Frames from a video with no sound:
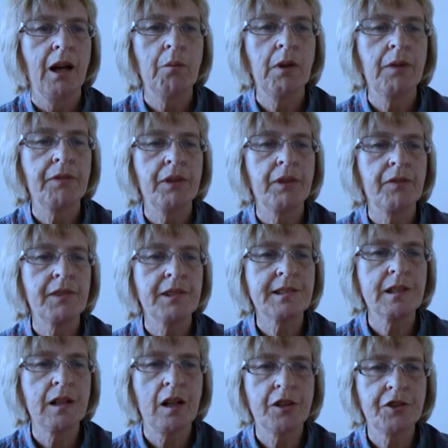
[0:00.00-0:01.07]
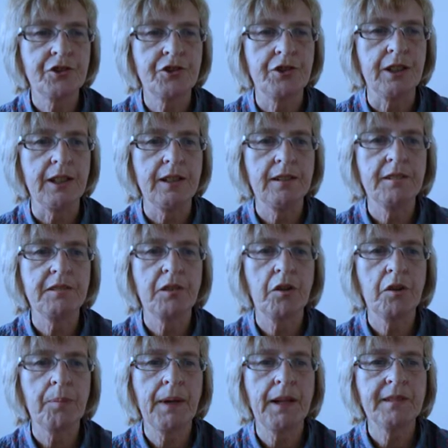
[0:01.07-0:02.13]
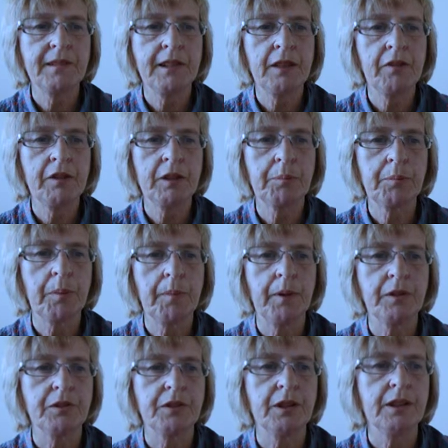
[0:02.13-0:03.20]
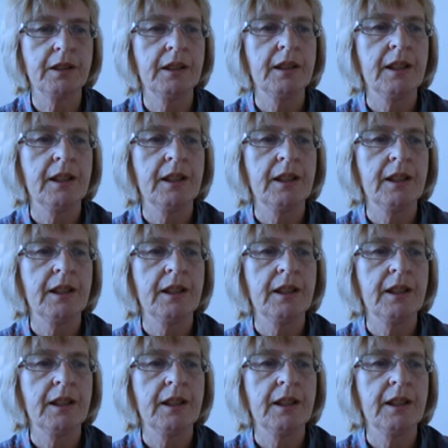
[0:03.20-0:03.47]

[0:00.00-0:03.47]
However, this last gene is on a bacterial promoter